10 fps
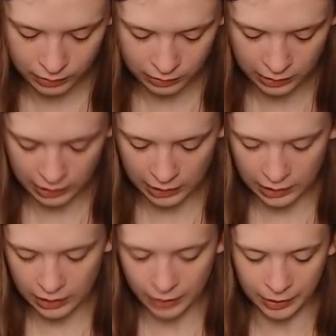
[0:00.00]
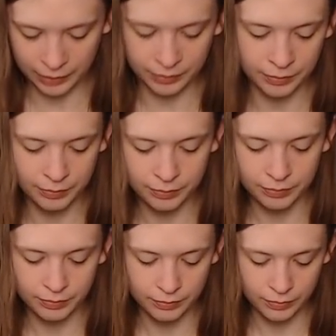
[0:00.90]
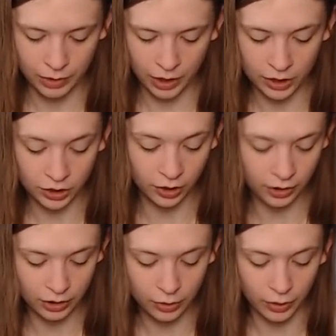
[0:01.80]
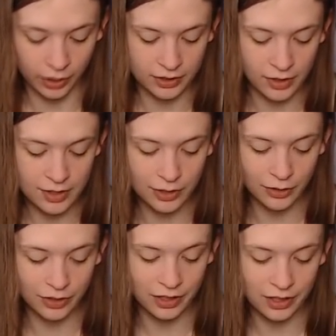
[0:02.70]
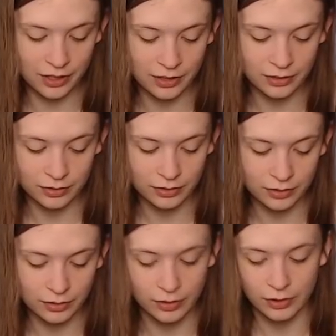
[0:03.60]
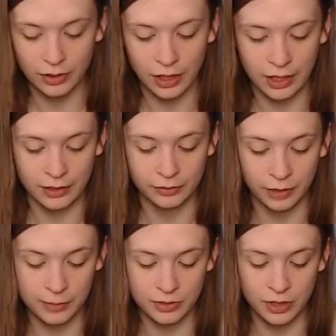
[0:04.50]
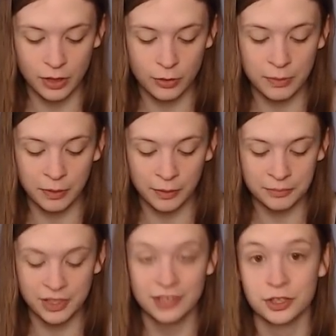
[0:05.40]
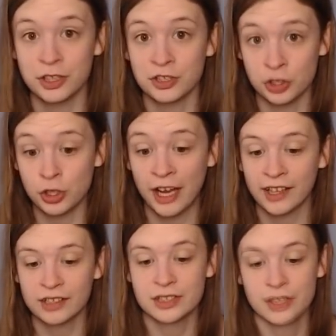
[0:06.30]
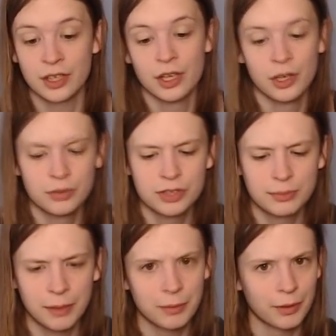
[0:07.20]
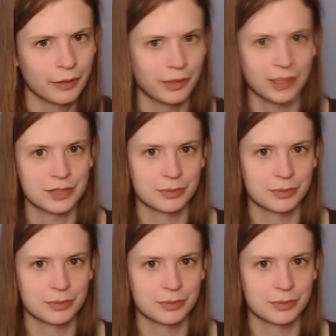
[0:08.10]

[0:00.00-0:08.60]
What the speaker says: I mean, a Turk. Okay, so these are the ramp, the 3-mana ramps that turn into dragons, which might be relevant